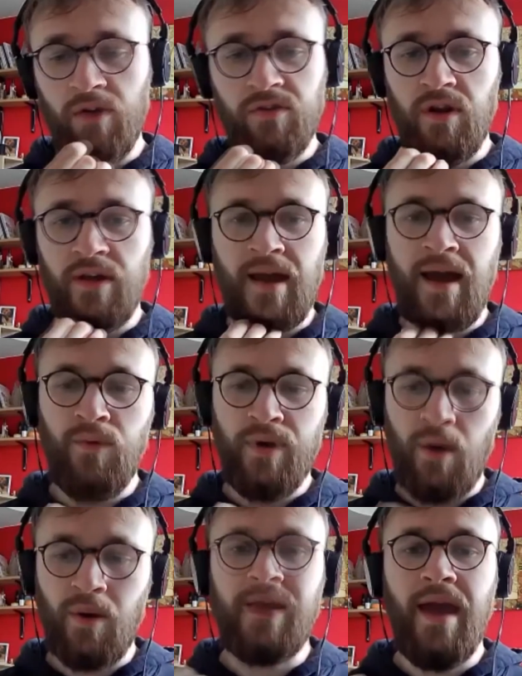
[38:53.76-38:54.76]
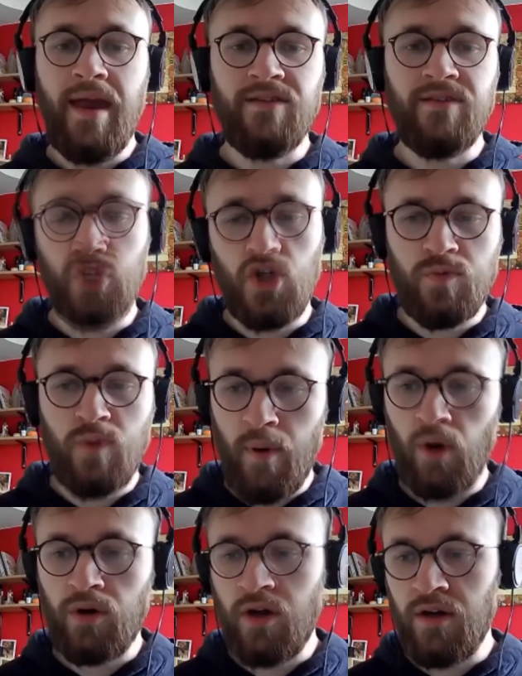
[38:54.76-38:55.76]
account now. Again, it's just my
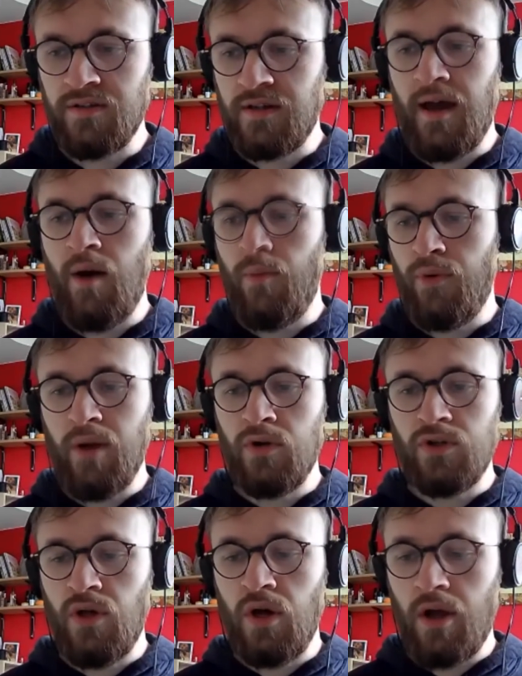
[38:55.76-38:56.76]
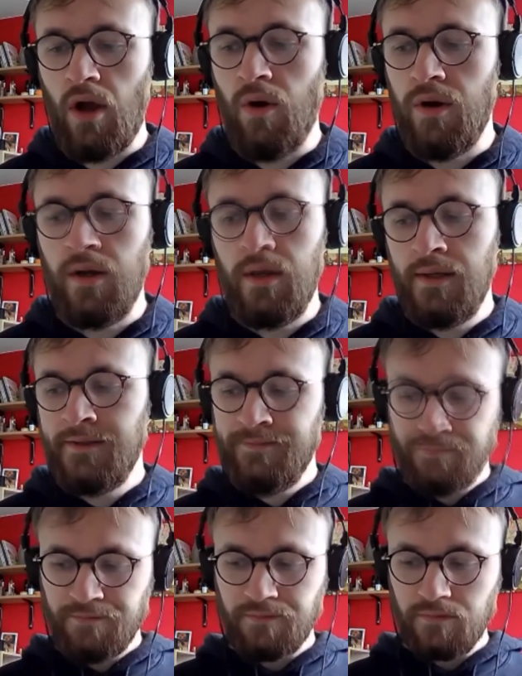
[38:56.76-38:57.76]
podcast account pretty much that I go on.
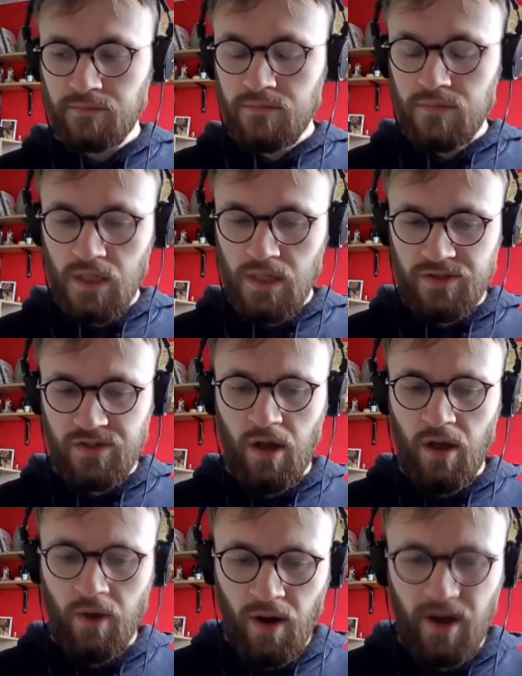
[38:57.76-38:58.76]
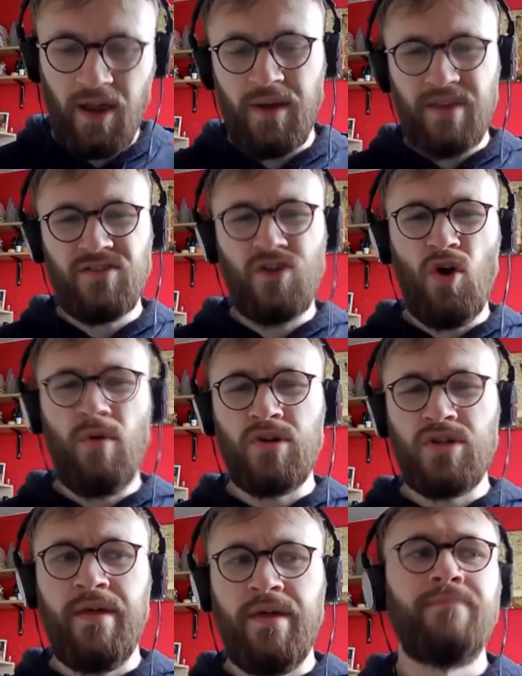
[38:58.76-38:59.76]
So I don't get so much
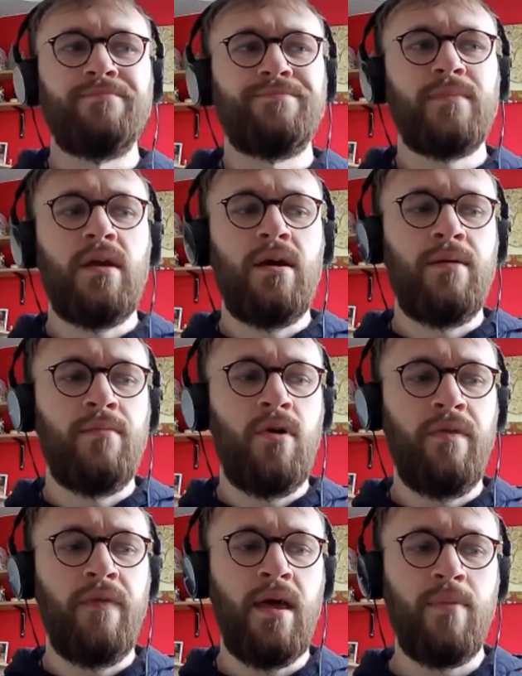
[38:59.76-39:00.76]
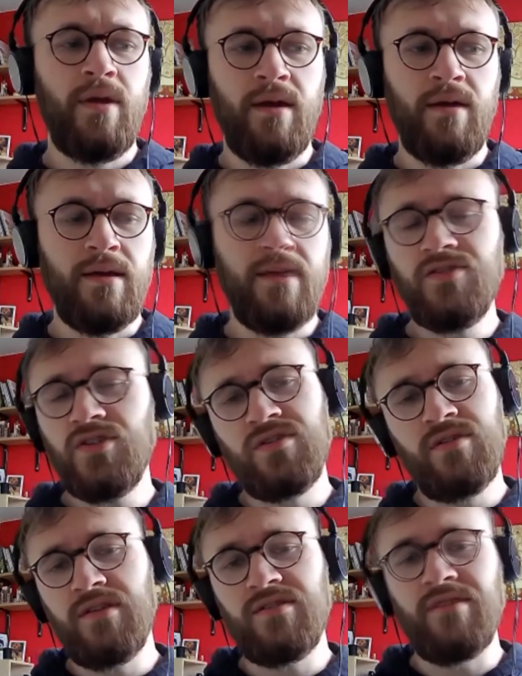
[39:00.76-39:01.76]
of that on there. But yeah, it's
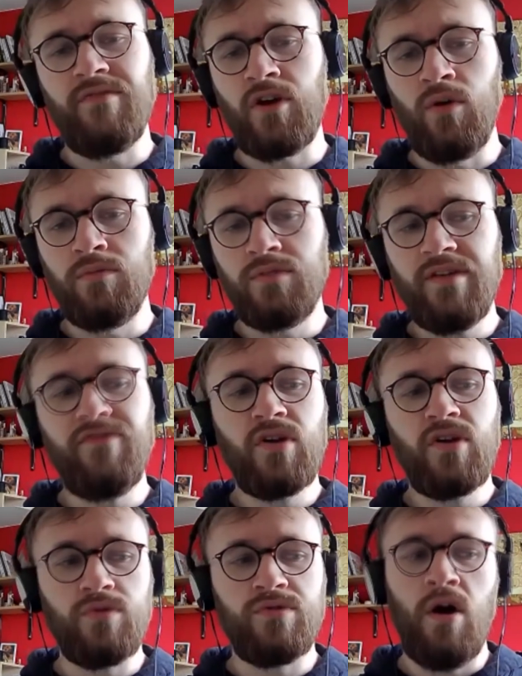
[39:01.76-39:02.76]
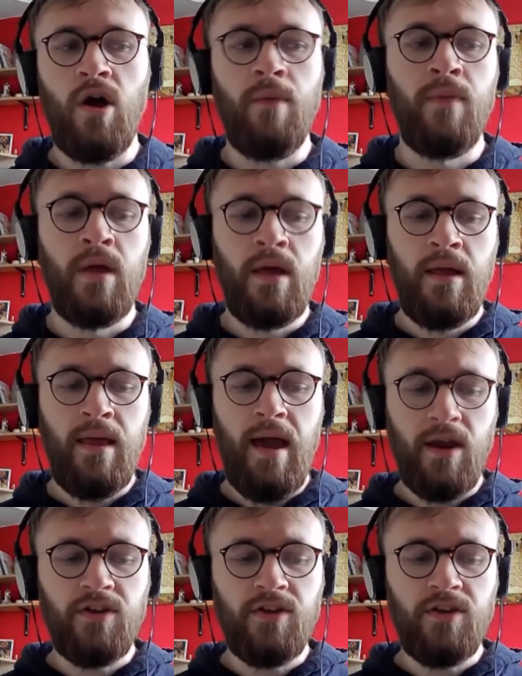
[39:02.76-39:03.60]
difficult time. And I do